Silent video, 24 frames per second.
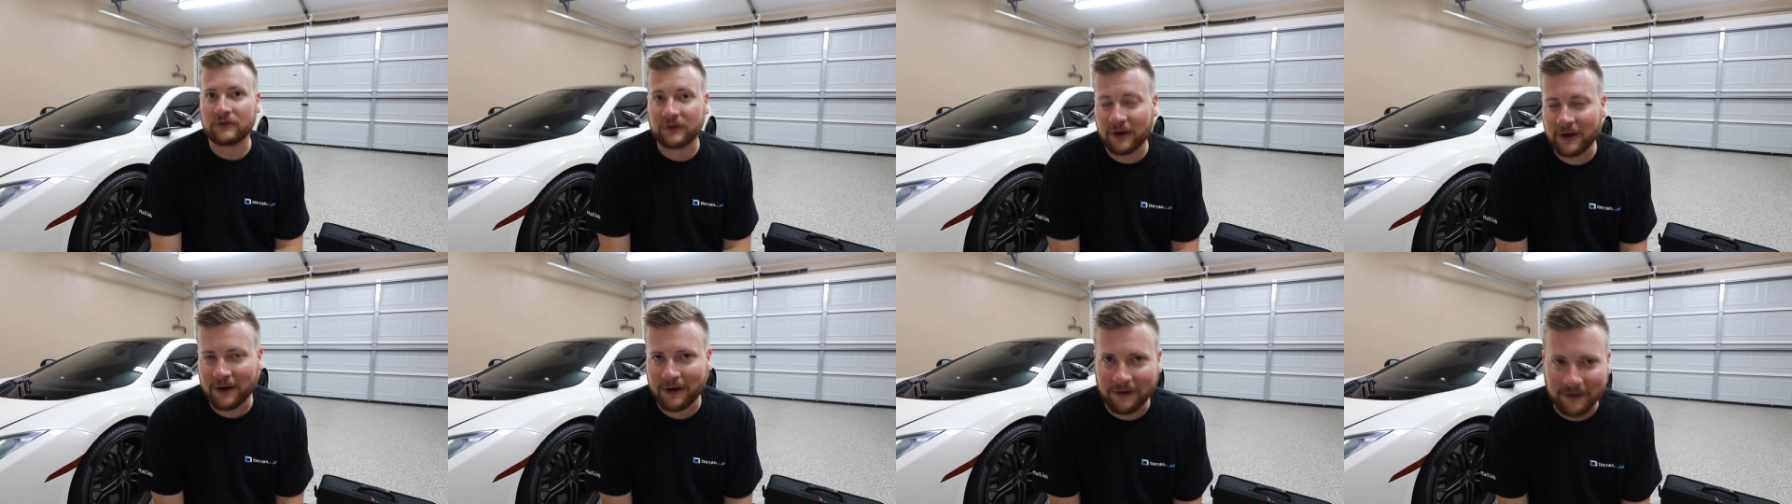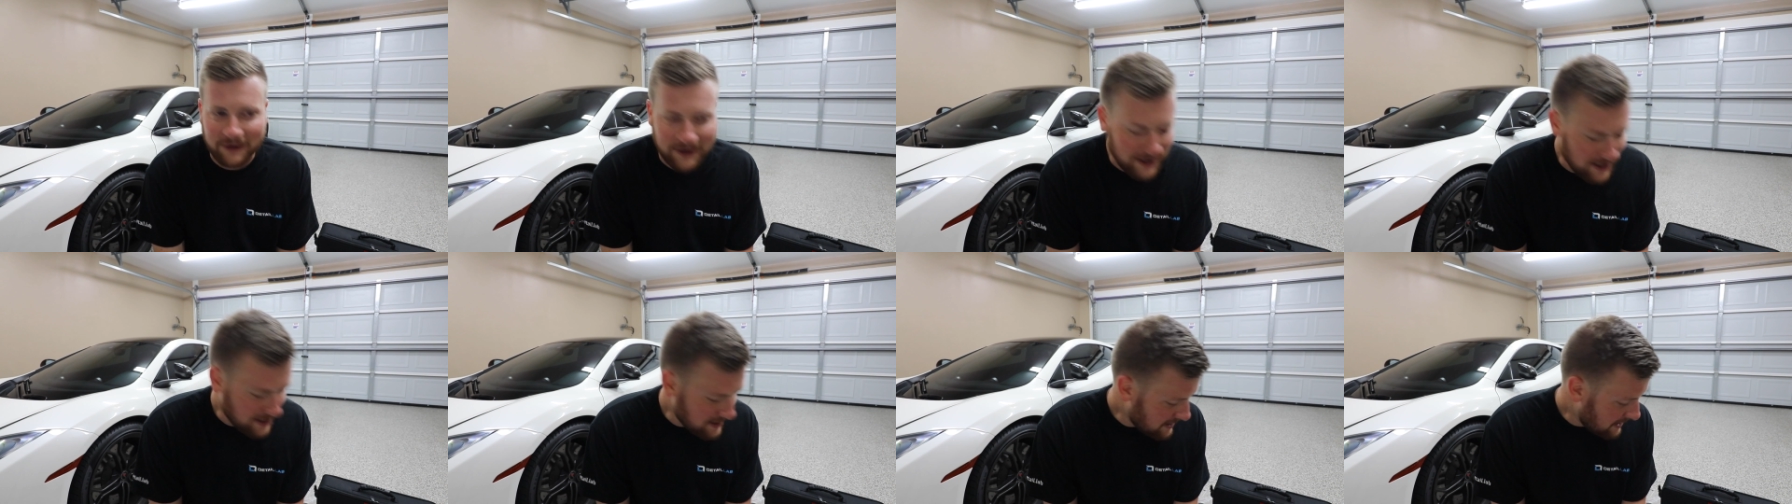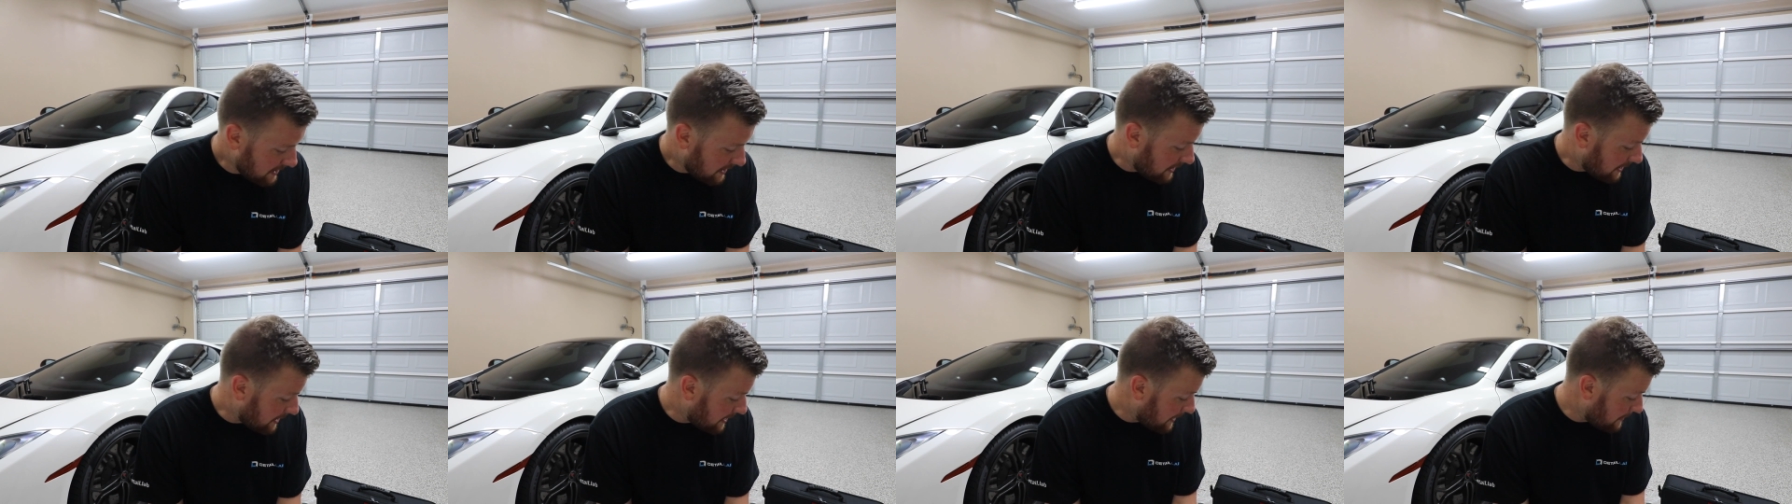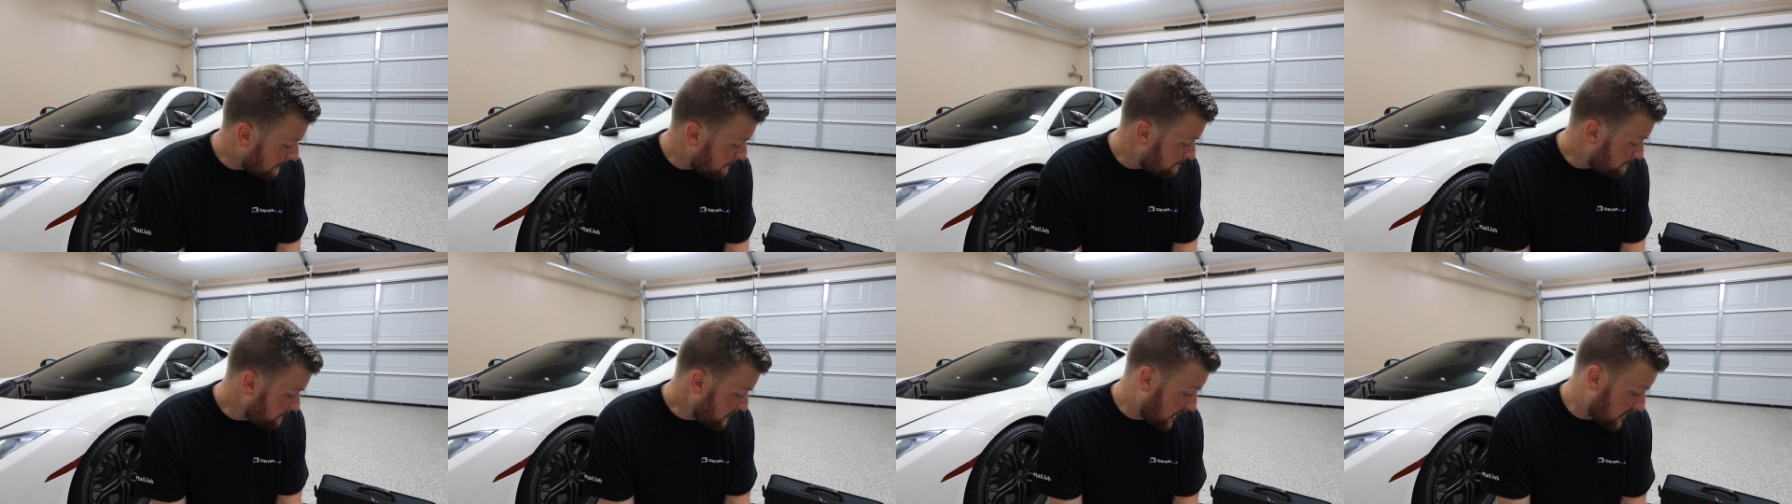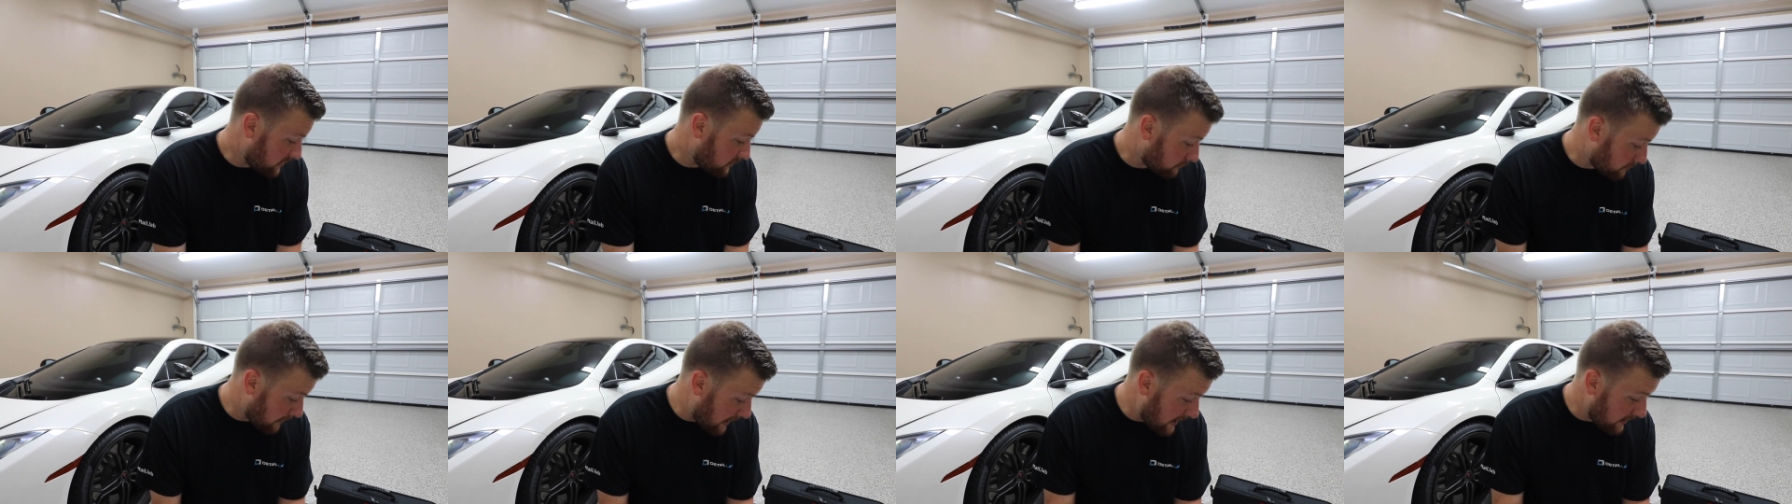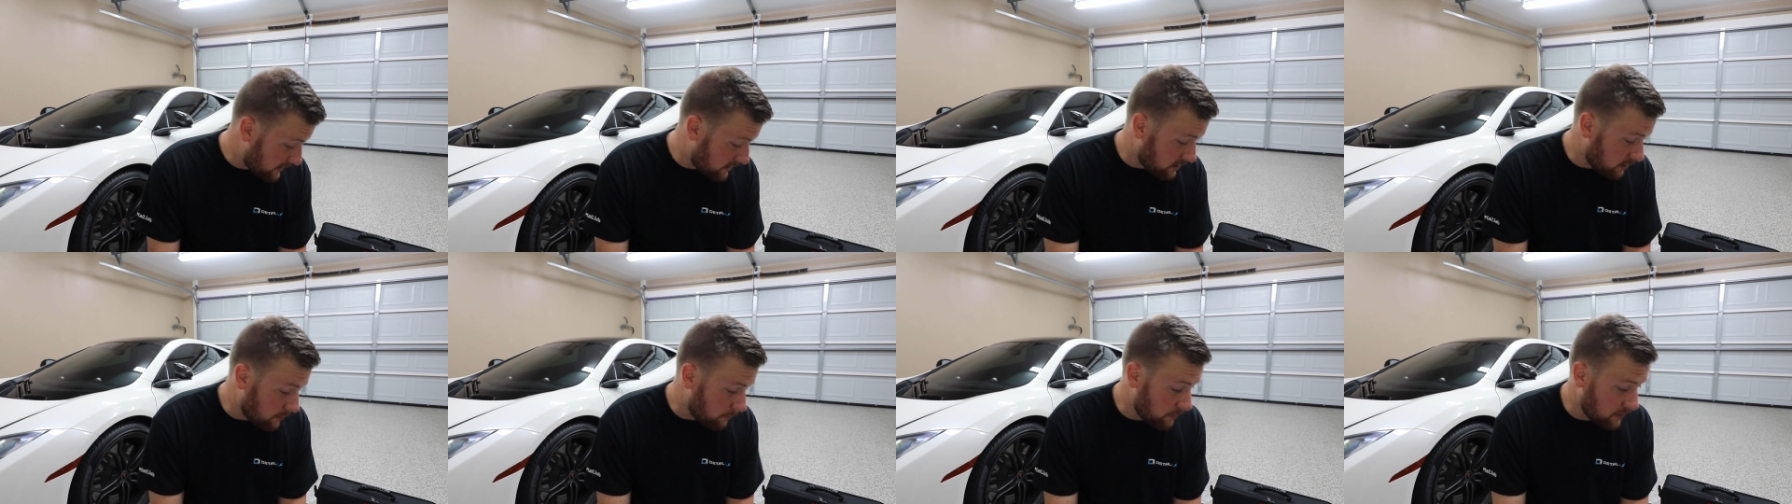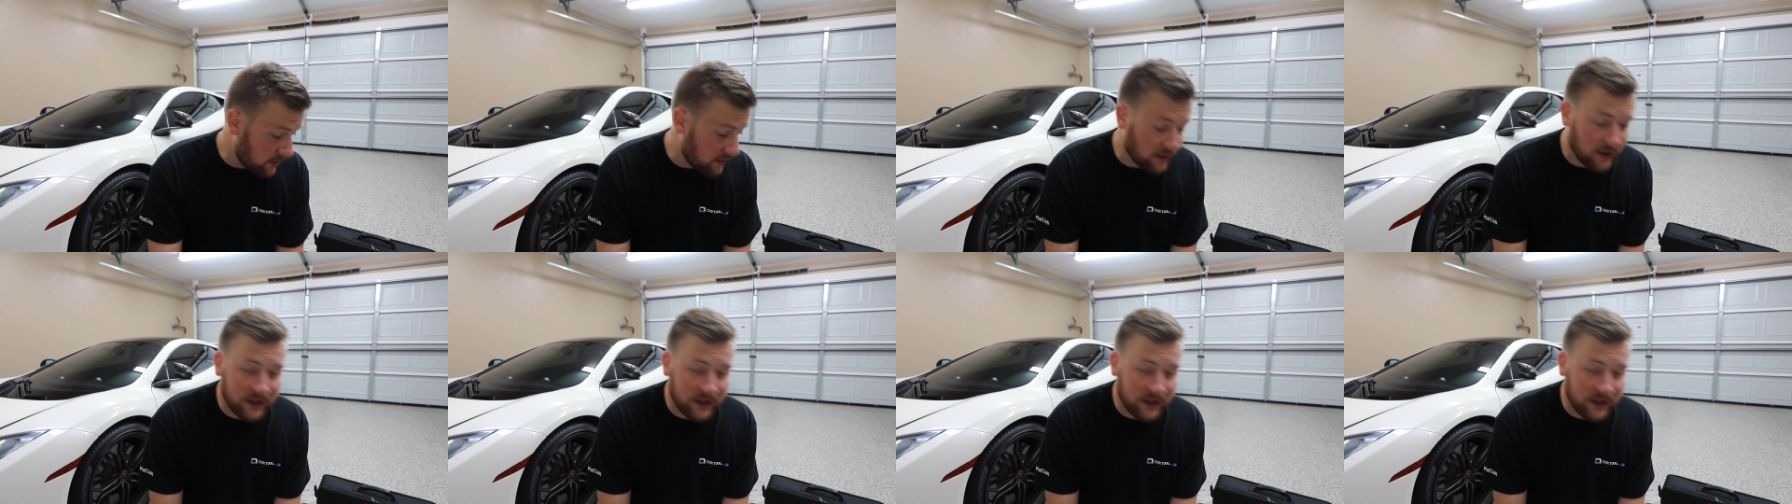So And the rag company,